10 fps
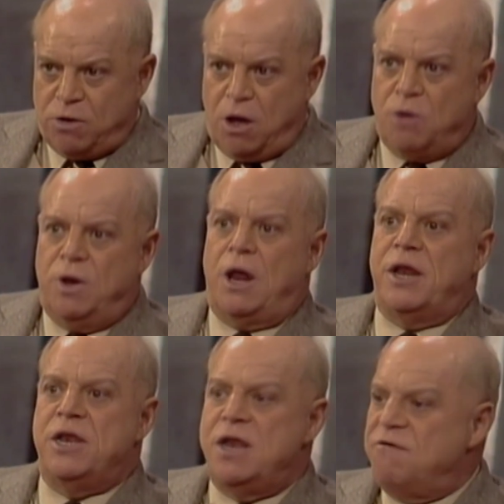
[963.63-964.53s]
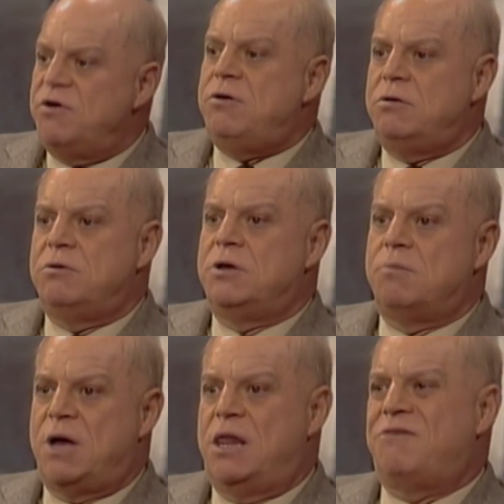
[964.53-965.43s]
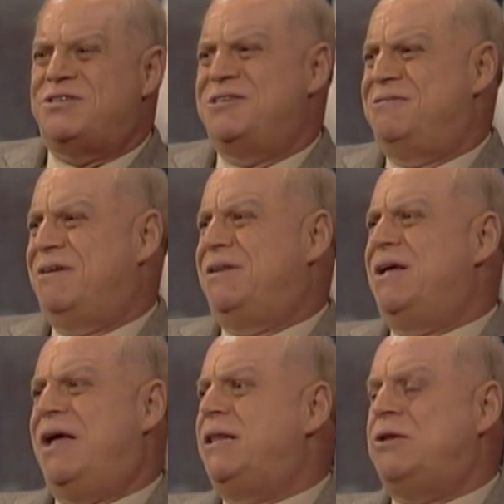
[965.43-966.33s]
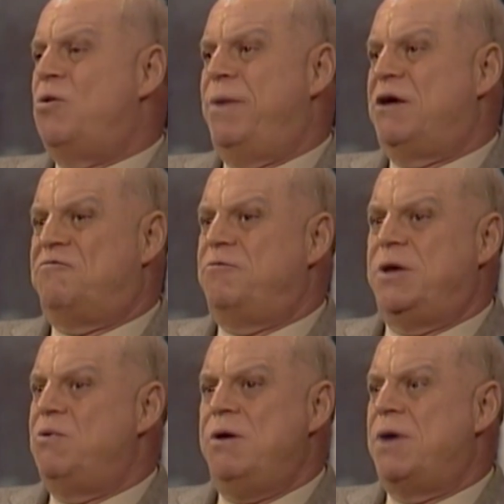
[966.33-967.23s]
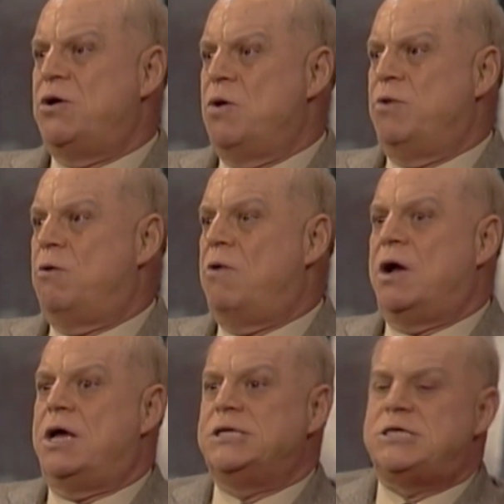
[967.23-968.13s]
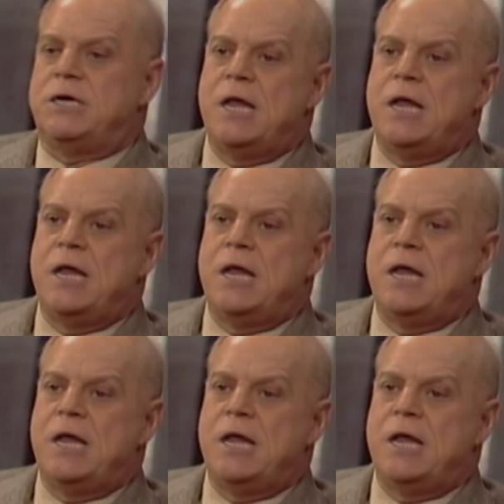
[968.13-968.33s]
I went. I never in my life, I said, that don't make it for me. Where am I going with a rock concert?